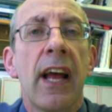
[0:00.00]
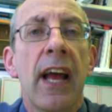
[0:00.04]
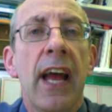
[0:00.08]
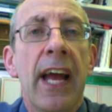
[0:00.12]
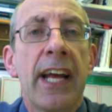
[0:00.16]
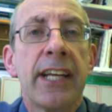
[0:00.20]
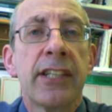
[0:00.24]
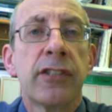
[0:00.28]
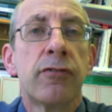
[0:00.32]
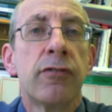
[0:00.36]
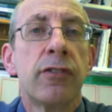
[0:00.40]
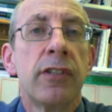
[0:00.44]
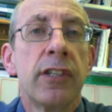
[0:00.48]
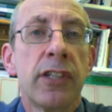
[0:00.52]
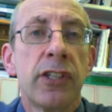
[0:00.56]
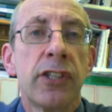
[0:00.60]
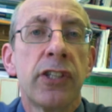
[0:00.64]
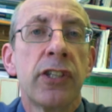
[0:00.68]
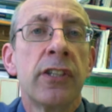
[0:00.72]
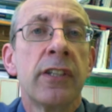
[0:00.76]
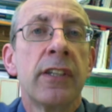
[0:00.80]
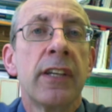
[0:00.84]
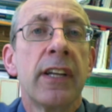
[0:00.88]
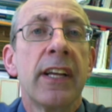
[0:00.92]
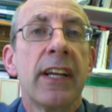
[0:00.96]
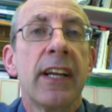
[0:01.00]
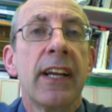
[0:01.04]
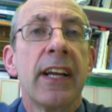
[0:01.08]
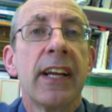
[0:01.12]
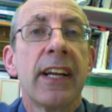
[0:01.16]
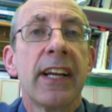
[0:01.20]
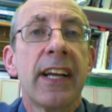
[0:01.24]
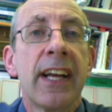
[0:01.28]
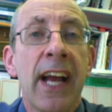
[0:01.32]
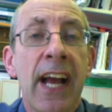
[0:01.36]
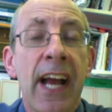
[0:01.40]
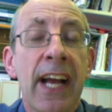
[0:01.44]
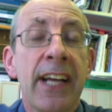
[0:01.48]
extradition
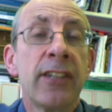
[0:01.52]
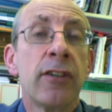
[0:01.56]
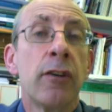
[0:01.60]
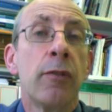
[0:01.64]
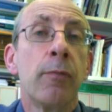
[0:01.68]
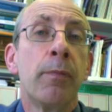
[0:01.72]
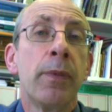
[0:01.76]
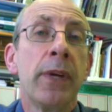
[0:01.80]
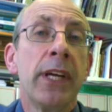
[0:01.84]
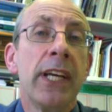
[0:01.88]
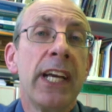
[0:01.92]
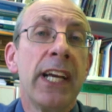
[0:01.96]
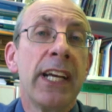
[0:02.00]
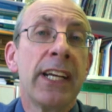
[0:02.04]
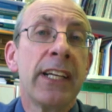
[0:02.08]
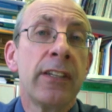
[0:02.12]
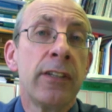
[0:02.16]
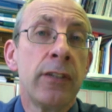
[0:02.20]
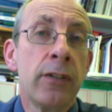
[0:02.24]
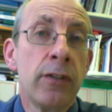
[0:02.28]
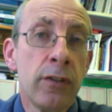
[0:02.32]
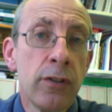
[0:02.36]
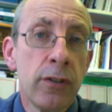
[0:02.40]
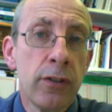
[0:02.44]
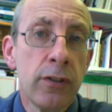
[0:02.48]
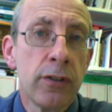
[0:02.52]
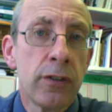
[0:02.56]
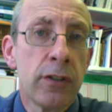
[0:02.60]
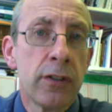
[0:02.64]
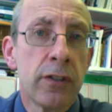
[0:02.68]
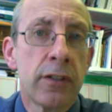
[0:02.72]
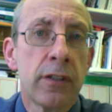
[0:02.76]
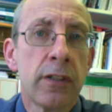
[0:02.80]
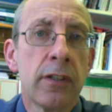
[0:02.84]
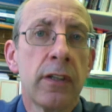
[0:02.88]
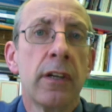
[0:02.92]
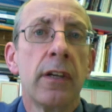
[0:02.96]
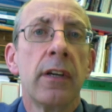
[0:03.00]
cannot be
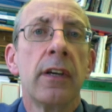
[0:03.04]
ignored